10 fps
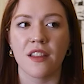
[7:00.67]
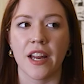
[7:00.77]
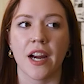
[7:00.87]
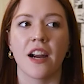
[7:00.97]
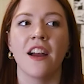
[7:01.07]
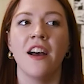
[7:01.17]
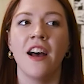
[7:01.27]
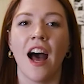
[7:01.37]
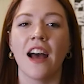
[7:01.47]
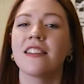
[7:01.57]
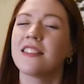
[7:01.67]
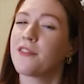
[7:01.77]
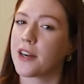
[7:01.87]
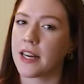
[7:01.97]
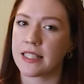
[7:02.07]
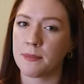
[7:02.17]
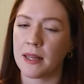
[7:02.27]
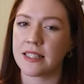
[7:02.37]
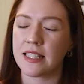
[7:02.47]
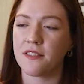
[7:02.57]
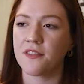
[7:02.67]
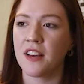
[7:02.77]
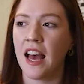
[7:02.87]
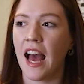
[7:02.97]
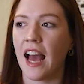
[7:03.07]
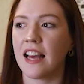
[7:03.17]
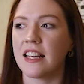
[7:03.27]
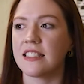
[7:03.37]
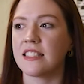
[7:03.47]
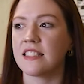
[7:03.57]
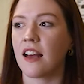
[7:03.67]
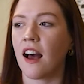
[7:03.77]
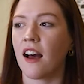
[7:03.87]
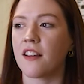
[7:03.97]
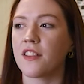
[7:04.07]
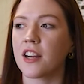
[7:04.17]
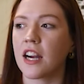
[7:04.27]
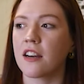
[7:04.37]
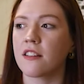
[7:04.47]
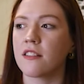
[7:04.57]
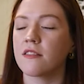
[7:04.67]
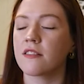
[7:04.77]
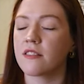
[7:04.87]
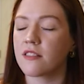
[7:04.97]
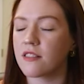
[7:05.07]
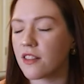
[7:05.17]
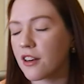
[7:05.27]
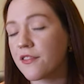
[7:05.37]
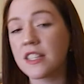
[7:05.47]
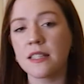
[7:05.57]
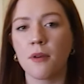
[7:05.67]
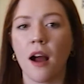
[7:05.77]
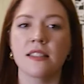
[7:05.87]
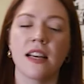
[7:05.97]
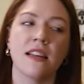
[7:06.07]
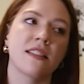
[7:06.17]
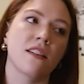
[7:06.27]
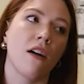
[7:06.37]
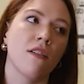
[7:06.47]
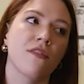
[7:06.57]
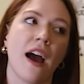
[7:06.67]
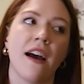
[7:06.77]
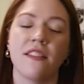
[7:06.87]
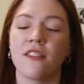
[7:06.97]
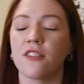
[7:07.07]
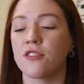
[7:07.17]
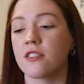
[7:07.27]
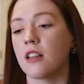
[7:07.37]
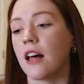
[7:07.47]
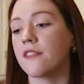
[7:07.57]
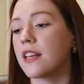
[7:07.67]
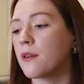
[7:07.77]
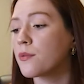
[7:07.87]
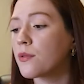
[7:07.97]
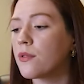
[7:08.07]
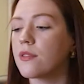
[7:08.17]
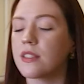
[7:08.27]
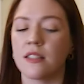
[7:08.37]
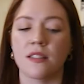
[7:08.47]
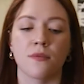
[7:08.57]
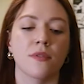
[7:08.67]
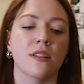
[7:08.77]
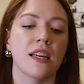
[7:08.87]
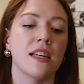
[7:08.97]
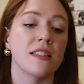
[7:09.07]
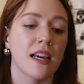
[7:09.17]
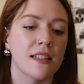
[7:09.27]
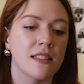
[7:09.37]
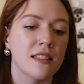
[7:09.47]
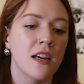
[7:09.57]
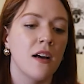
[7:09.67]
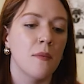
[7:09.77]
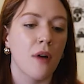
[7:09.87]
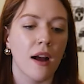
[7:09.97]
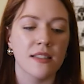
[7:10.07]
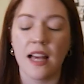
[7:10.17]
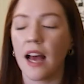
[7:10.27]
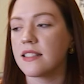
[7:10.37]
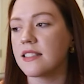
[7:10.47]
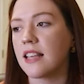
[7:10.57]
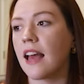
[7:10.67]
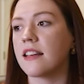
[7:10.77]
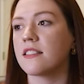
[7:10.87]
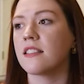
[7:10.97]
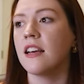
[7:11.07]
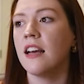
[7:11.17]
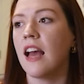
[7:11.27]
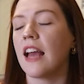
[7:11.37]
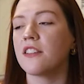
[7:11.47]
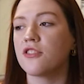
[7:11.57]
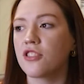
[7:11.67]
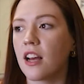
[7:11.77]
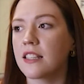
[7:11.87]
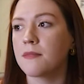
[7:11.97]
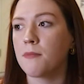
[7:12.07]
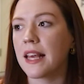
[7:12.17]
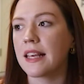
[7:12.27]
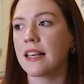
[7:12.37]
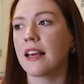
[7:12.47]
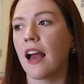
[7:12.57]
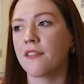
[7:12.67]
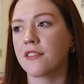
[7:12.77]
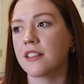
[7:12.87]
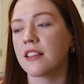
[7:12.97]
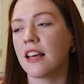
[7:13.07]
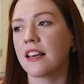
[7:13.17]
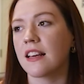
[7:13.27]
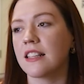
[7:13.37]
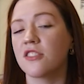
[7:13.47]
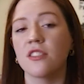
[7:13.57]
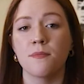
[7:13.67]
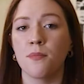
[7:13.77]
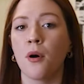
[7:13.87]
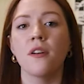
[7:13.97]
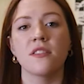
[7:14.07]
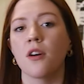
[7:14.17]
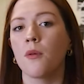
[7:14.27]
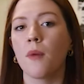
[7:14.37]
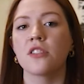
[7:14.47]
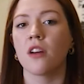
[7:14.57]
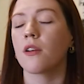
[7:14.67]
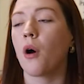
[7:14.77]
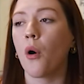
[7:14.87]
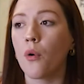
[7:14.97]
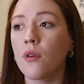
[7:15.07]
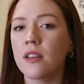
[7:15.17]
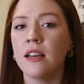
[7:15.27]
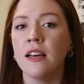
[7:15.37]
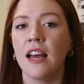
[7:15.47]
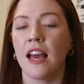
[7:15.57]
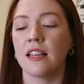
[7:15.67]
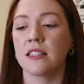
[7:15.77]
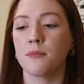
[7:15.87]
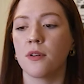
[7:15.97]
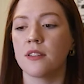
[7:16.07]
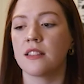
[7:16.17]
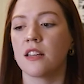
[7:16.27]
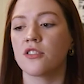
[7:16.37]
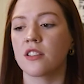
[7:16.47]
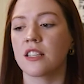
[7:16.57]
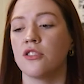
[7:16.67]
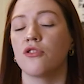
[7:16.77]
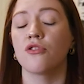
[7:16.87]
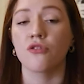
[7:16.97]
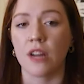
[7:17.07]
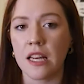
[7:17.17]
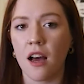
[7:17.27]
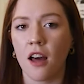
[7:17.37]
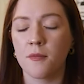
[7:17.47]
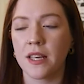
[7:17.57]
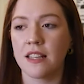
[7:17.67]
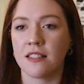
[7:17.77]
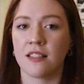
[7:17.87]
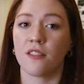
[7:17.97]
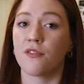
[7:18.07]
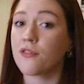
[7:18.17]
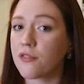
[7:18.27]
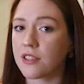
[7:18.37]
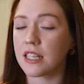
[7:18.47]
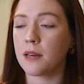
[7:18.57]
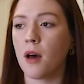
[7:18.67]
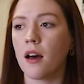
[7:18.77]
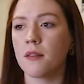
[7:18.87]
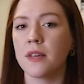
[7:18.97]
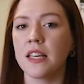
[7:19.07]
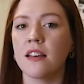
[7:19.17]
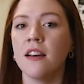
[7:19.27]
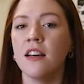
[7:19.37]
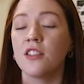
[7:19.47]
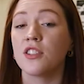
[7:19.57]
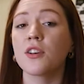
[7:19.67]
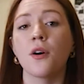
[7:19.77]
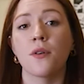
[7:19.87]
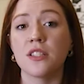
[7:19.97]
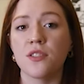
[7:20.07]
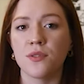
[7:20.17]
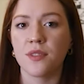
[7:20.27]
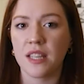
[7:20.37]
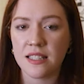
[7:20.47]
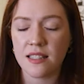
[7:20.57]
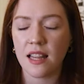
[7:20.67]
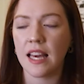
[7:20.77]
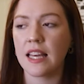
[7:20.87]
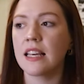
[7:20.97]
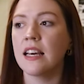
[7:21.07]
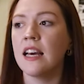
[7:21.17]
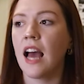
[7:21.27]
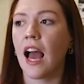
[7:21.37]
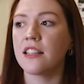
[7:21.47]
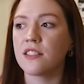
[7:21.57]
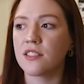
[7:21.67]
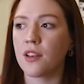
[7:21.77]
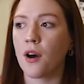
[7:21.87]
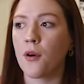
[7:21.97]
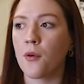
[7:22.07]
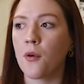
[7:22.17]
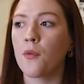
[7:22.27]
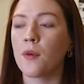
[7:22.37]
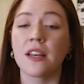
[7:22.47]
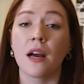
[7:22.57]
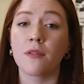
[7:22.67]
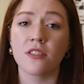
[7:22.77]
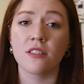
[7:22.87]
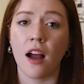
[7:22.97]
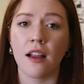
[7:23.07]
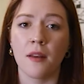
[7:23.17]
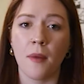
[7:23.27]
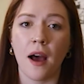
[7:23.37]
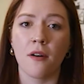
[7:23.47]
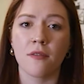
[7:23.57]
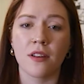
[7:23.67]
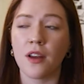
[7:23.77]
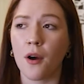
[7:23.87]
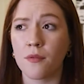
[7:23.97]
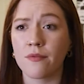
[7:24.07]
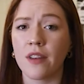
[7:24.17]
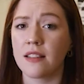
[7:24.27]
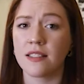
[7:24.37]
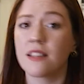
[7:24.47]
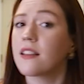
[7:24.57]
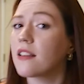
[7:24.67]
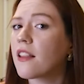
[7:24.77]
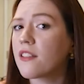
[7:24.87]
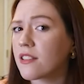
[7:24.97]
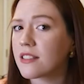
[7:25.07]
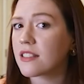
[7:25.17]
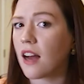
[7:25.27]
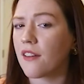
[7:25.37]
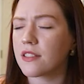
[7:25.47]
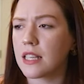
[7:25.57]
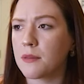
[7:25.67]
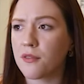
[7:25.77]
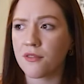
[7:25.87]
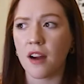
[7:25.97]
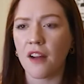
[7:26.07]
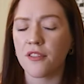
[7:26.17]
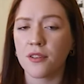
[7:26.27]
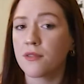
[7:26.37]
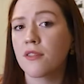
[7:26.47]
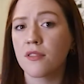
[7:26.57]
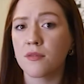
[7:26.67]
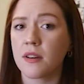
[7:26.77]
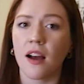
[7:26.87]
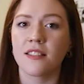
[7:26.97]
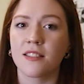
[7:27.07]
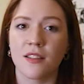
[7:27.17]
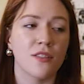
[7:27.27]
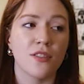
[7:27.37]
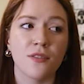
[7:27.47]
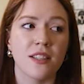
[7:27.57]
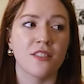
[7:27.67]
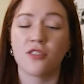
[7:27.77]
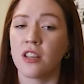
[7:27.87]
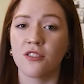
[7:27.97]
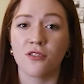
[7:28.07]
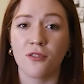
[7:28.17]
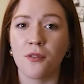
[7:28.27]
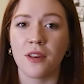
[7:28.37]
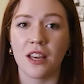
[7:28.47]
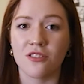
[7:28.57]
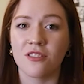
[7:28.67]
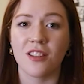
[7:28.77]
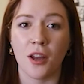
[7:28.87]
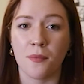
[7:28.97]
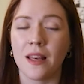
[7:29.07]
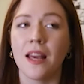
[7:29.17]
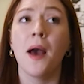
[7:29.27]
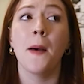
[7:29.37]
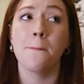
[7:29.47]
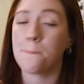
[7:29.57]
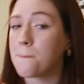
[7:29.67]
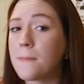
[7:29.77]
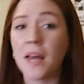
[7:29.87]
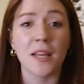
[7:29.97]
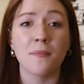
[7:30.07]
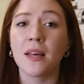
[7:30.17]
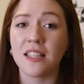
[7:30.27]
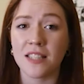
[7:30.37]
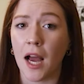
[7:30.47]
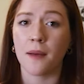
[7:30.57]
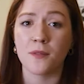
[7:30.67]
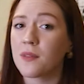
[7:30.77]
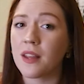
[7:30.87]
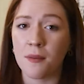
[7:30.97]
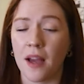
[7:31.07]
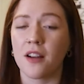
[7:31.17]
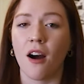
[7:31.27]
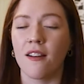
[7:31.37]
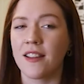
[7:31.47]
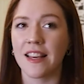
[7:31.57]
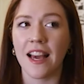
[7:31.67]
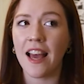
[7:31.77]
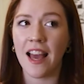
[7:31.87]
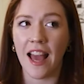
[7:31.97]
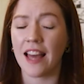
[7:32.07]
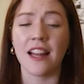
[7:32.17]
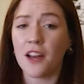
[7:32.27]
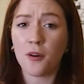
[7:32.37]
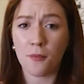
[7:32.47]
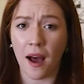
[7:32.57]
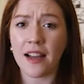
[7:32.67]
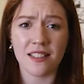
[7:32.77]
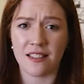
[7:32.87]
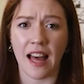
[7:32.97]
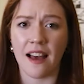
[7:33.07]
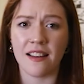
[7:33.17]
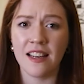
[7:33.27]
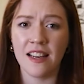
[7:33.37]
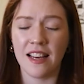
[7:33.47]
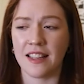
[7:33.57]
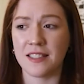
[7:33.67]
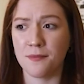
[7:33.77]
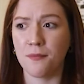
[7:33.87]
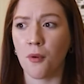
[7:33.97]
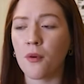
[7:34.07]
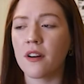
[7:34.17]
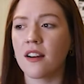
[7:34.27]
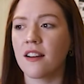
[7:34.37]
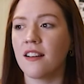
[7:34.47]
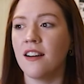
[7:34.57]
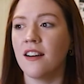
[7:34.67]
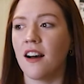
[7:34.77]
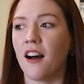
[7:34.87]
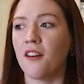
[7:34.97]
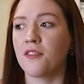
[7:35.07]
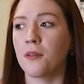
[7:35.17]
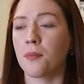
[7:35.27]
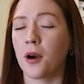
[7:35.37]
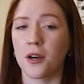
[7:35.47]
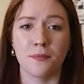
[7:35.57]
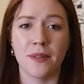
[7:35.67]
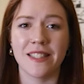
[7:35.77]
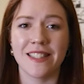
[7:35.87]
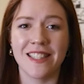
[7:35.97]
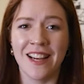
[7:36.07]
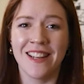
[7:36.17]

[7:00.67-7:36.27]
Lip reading: there, it is very expensive. And their visa process and all of that, there's just a lot of set rules, and it's a really intense process, and it's just making everything, it's just put so much on hold, and it's put such a constraint on me instead of freedom on me to go and do this thing. And so right now we're just talking about, not saying the Netherlands is off the table forever. Who knows what God's going to do? He's changed locations on me many, many times within my calling, and I don't mind that. It's more of the purpose